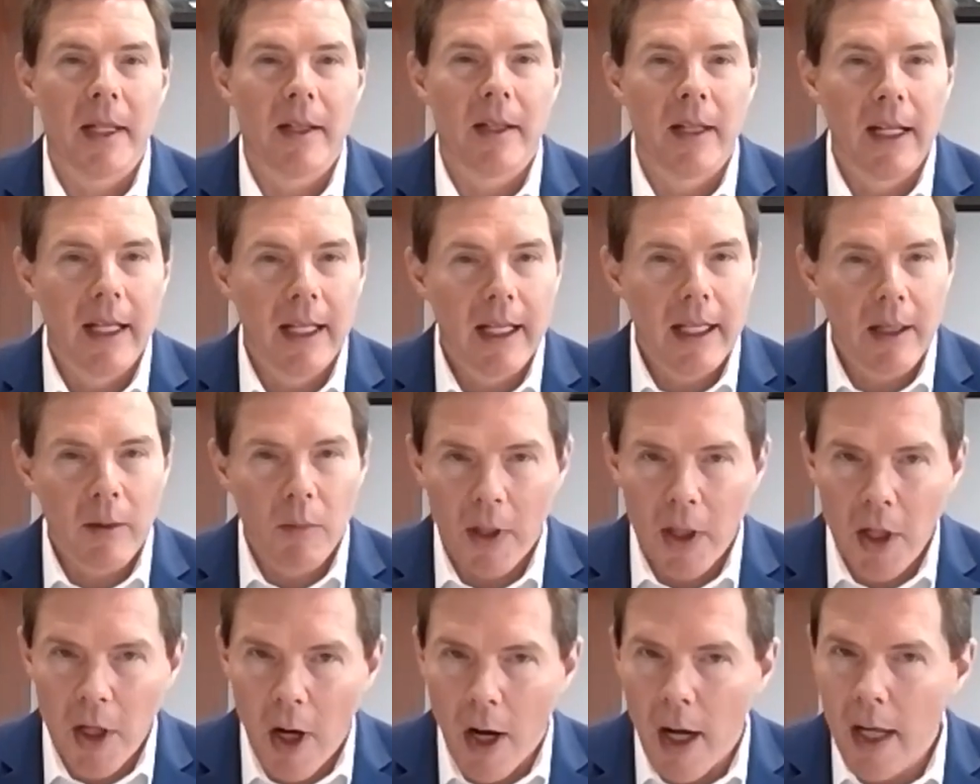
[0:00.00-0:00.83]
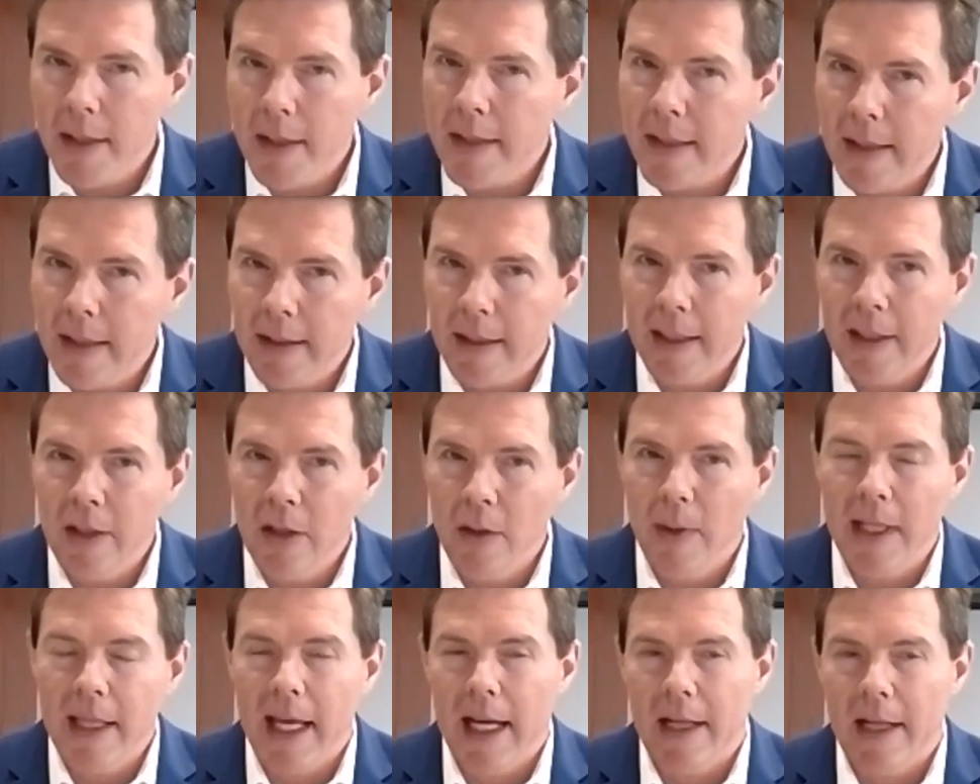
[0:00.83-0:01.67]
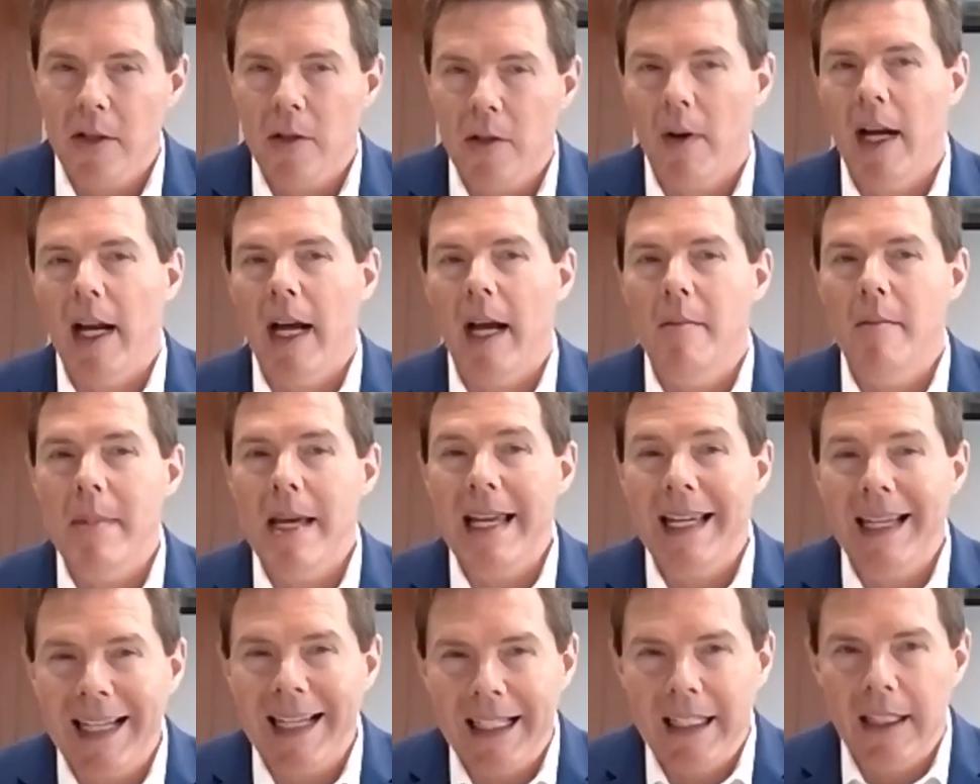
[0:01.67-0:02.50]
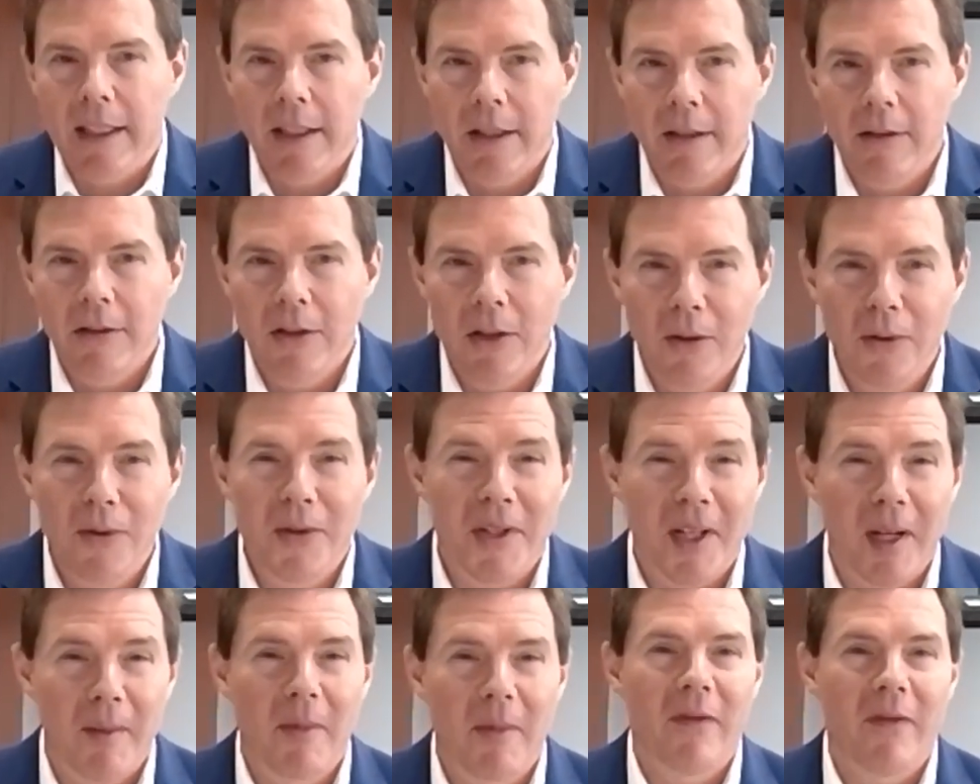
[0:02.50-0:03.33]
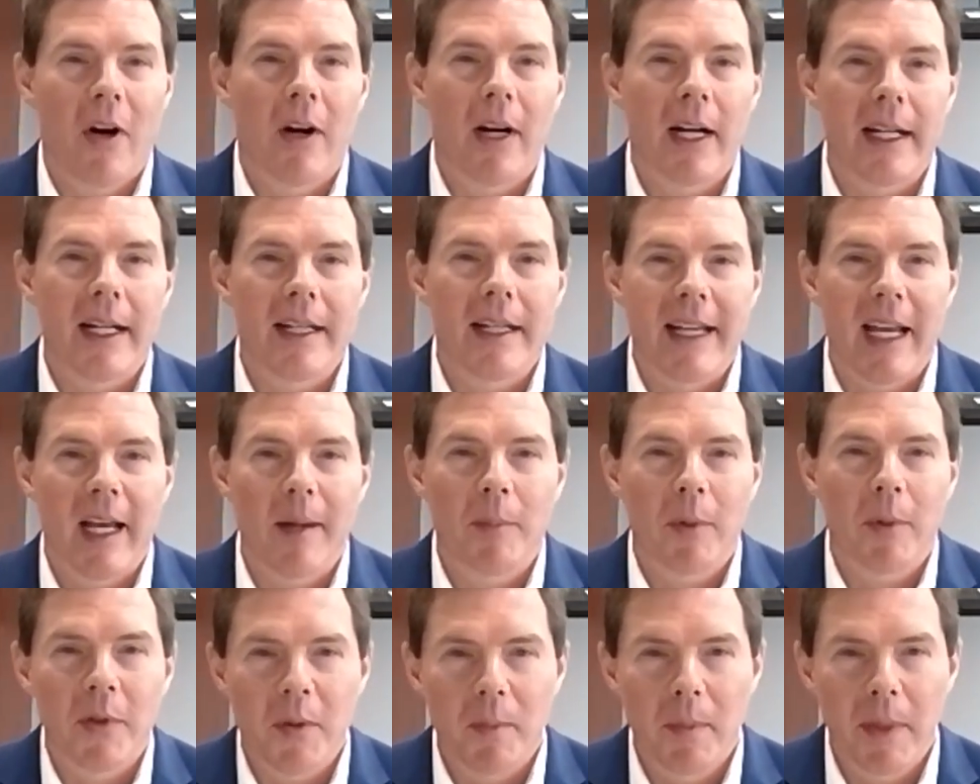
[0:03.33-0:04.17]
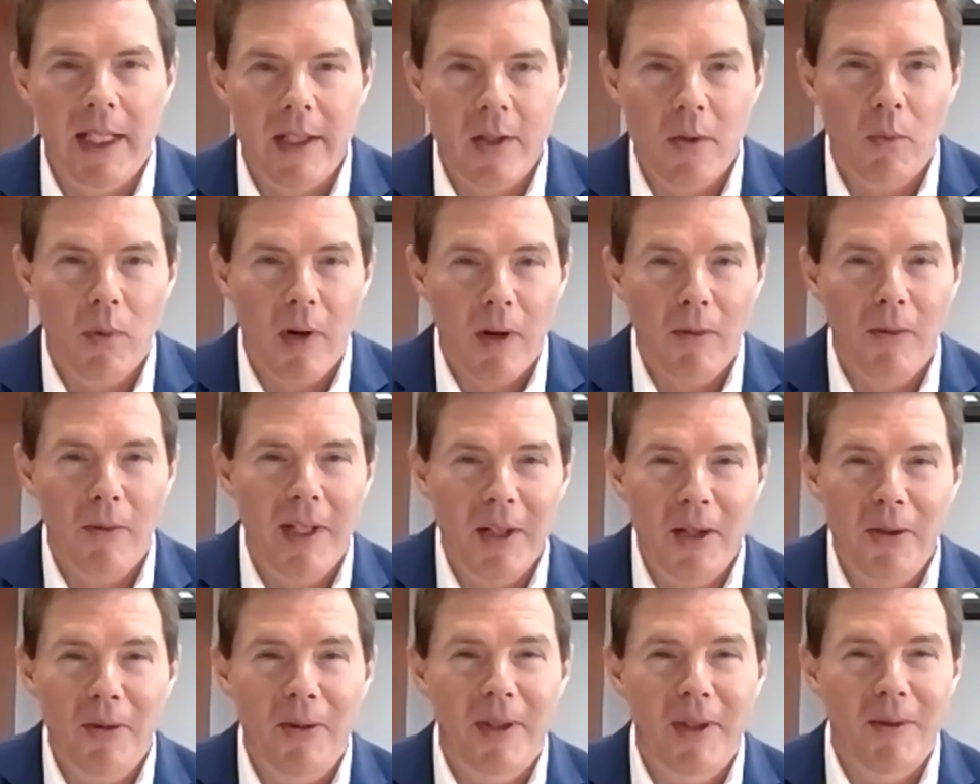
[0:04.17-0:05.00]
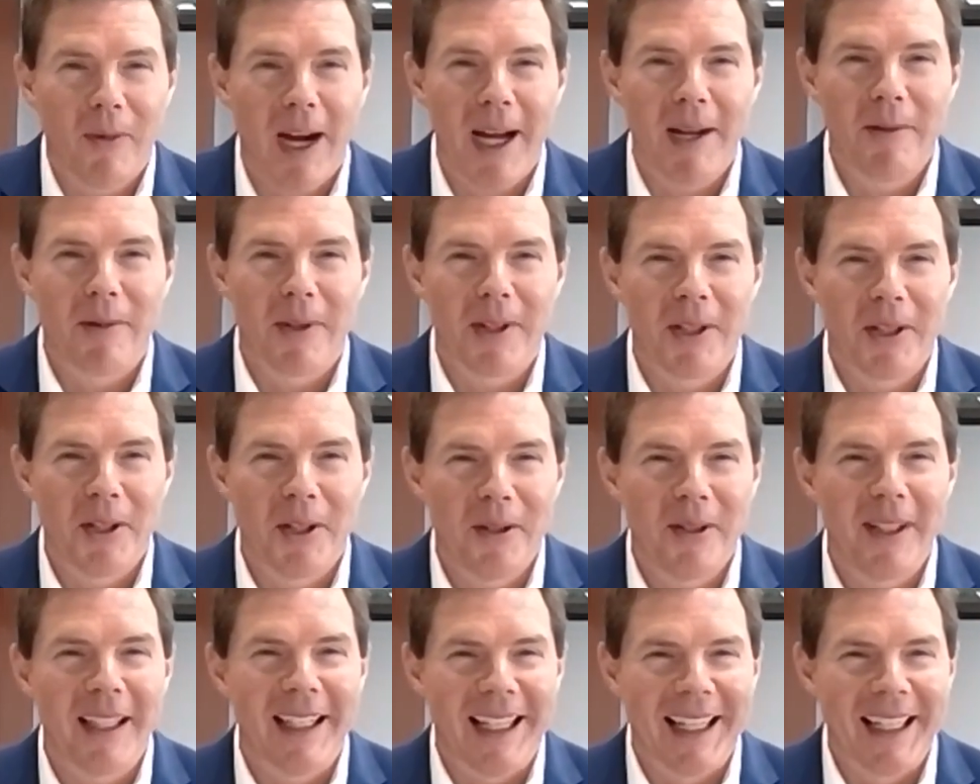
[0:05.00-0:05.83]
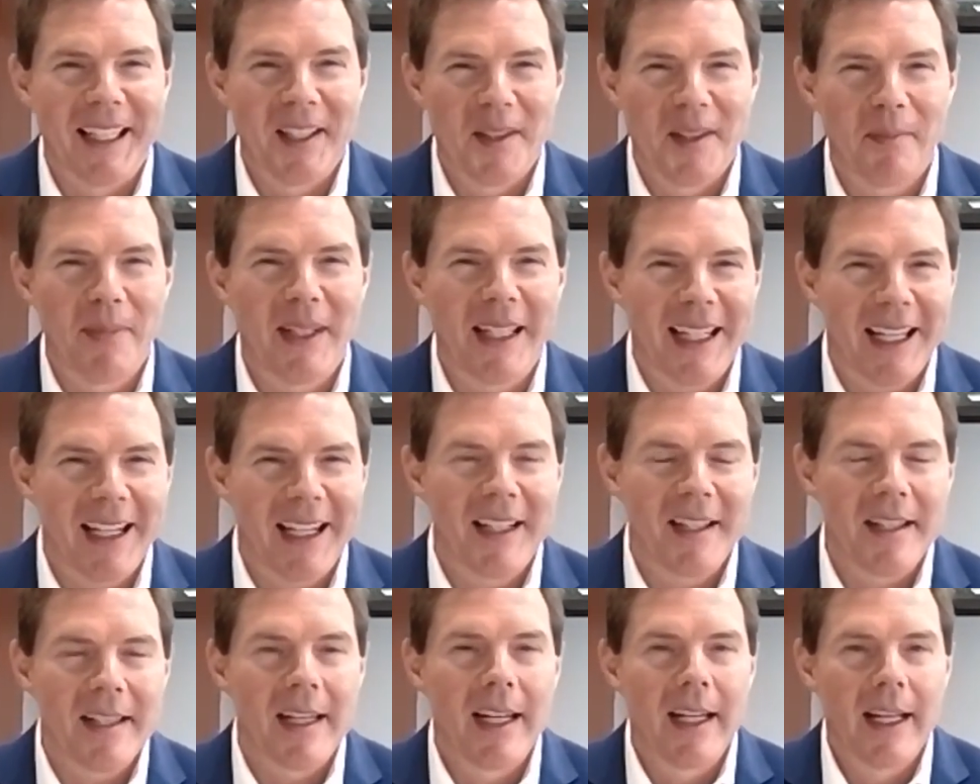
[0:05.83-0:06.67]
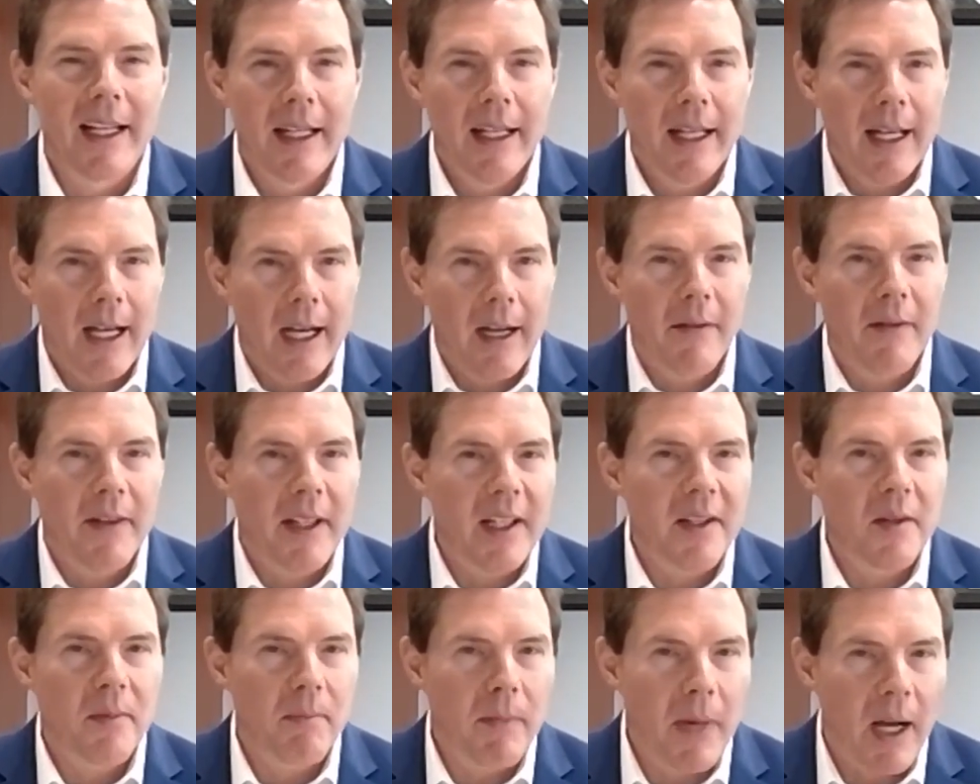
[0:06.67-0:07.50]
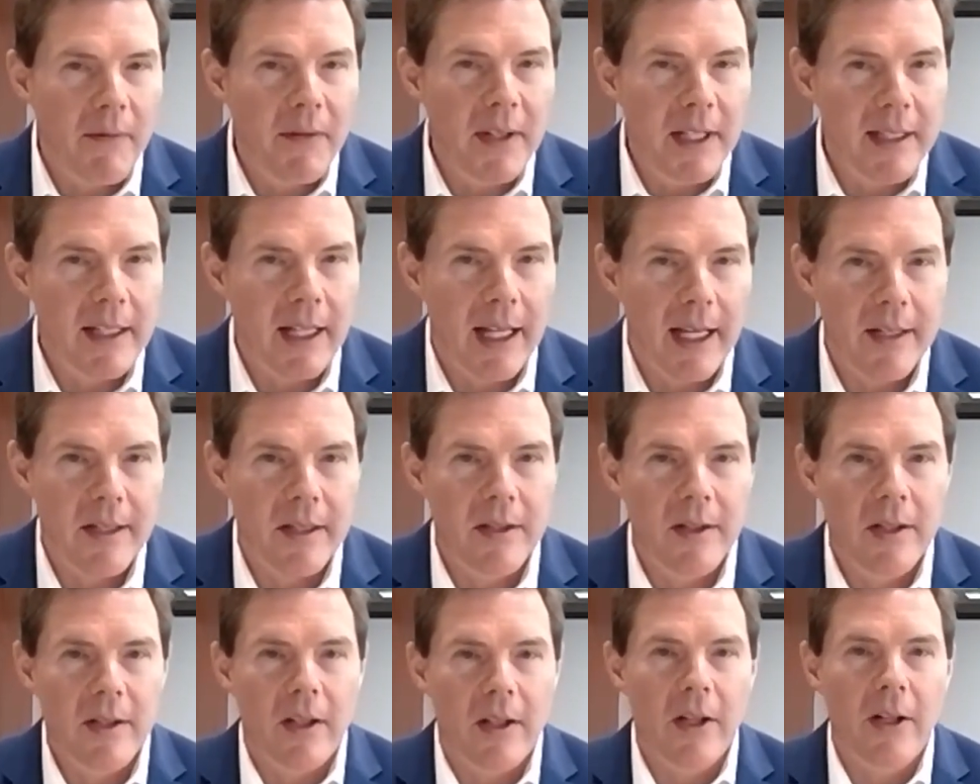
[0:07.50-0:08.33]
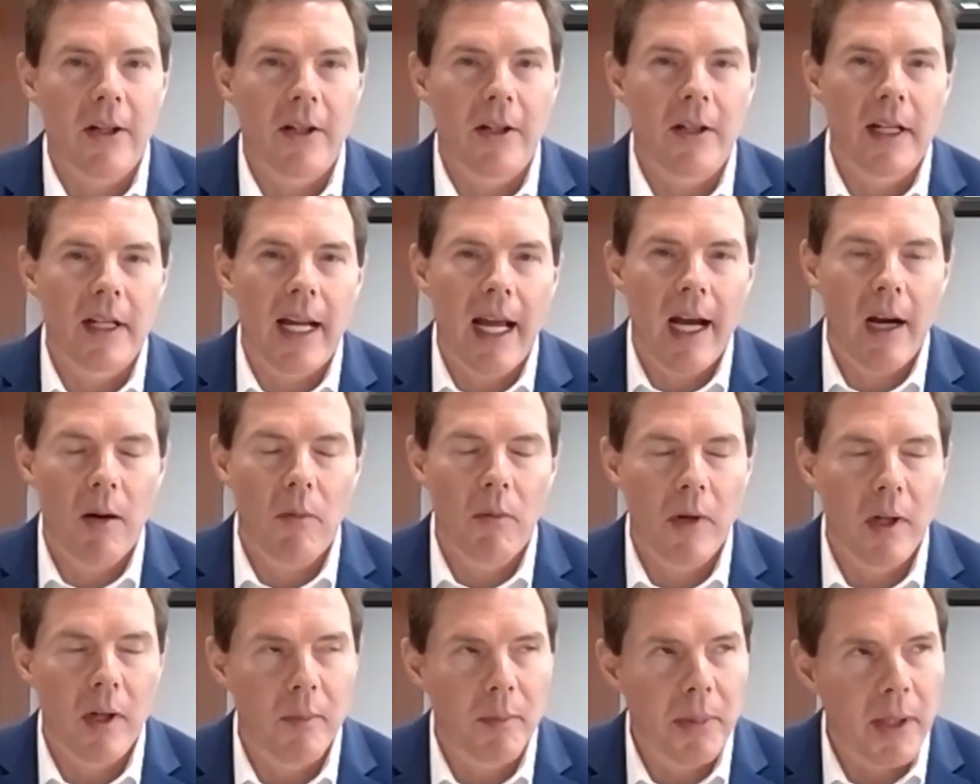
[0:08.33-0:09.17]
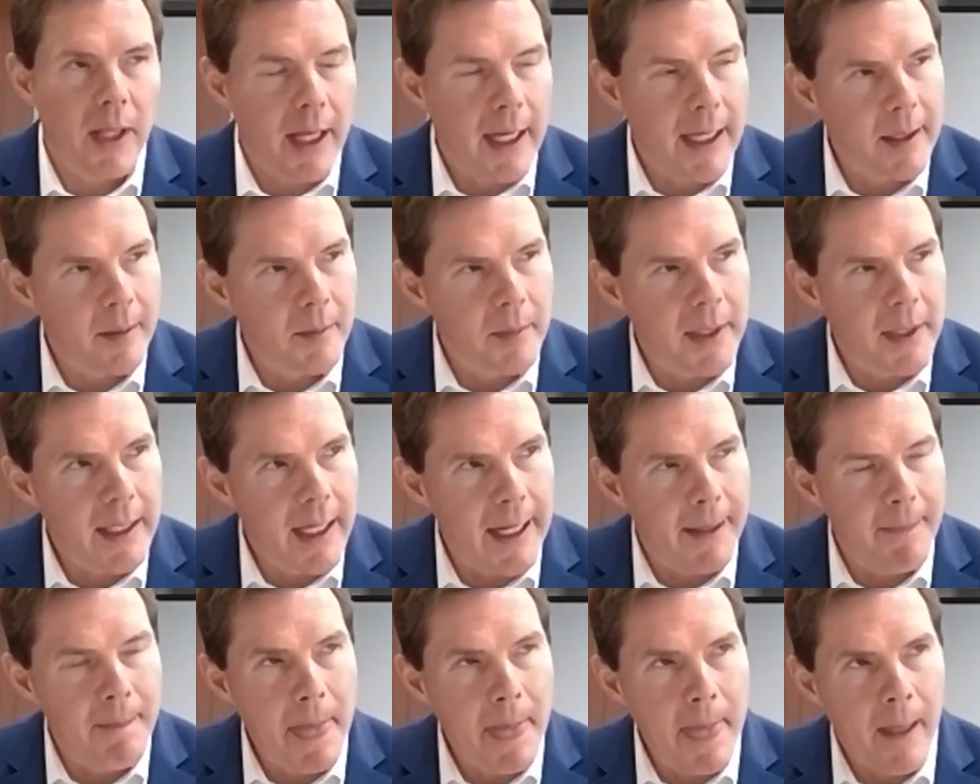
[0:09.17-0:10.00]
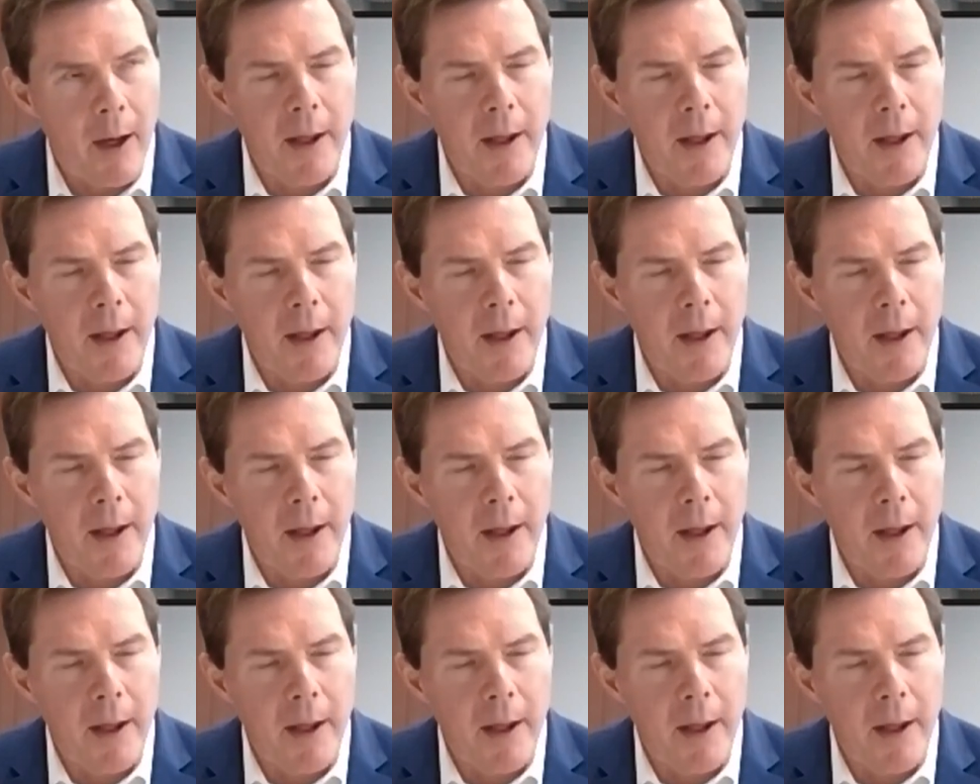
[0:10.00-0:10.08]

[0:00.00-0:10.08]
And we're constantly doing that. So I may kind of use some of our examples, because what we do and why we're doing it is because of these lessons learned and how we're applying them today.